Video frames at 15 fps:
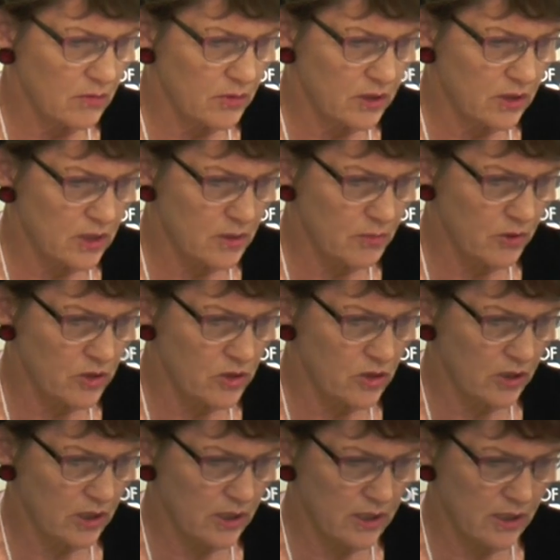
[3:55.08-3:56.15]
But I suppose
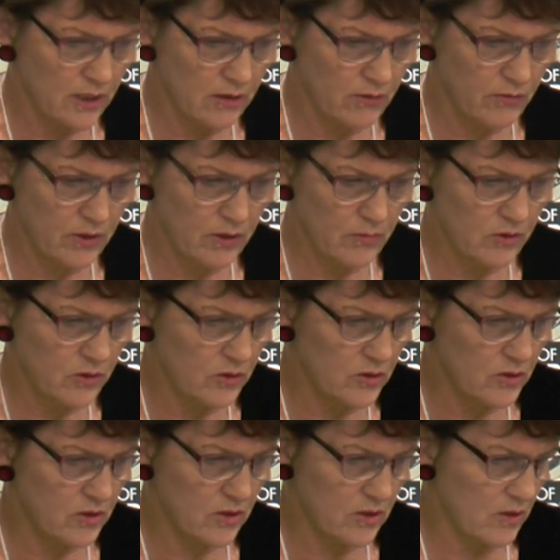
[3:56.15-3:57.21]
like any other
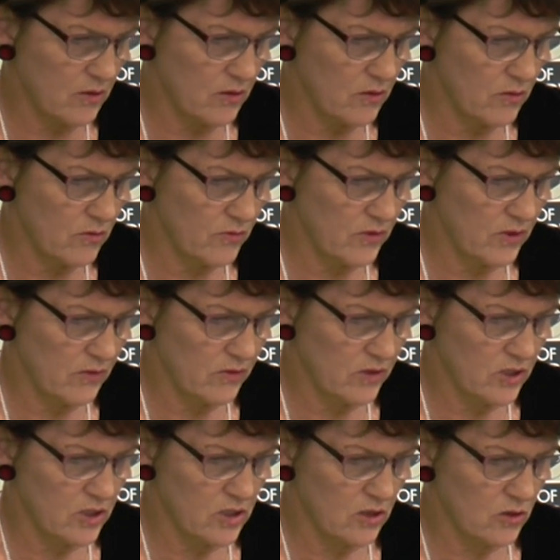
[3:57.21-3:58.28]
families who have even
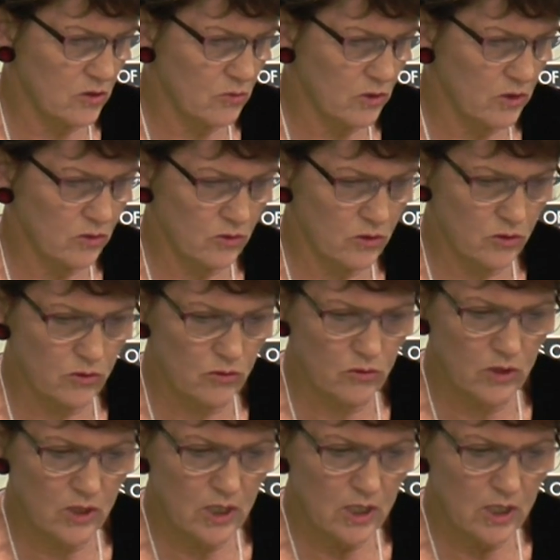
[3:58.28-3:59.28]
just lost 1 or 2,